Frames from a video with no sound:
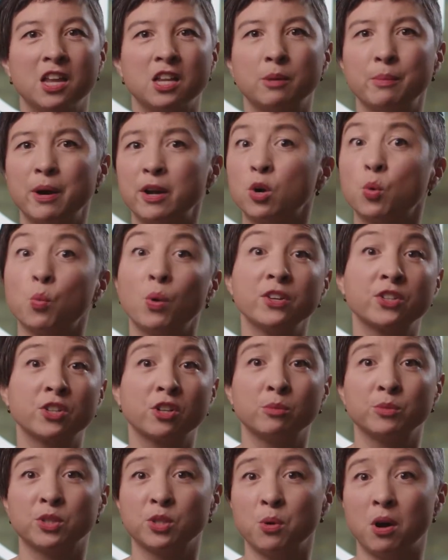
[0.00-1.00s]
No matter what
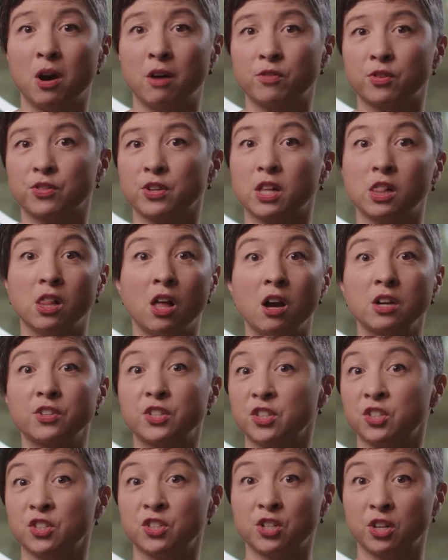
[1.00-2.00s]
terms you offer, the clock
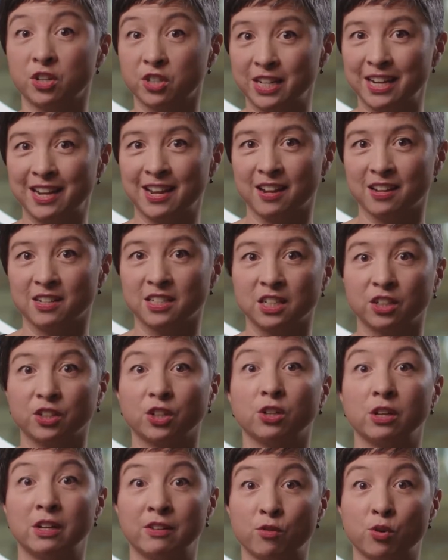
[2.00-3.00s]
doesn't start ticking until
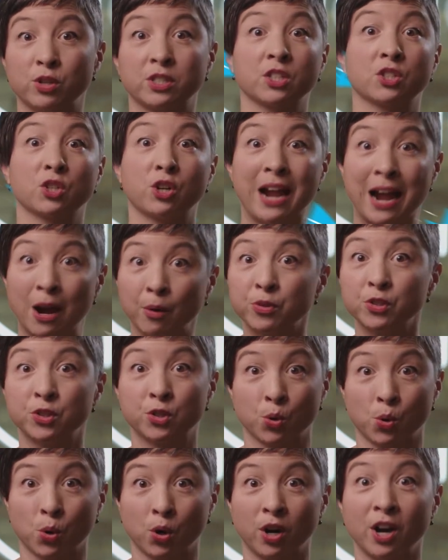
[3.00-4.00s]
your invoices are out the
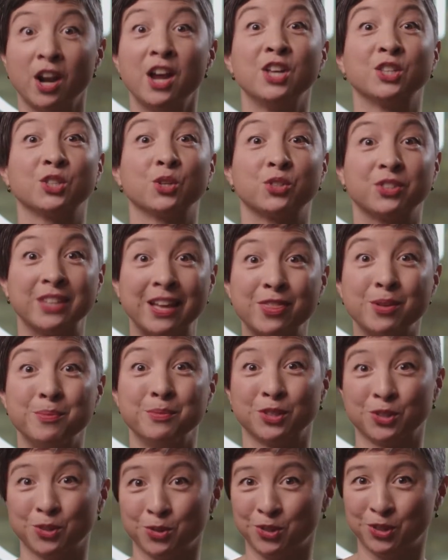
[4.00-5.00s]
door, so send them
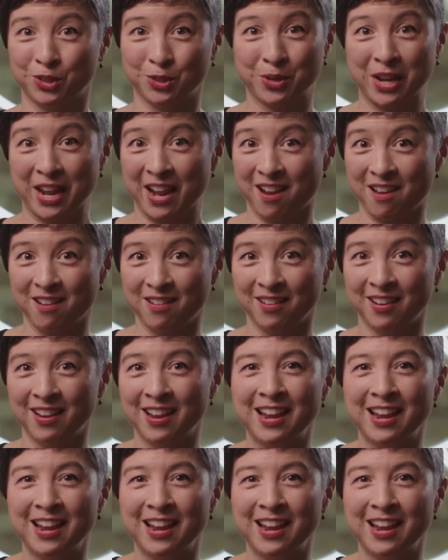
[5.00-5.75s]
as soon as you can.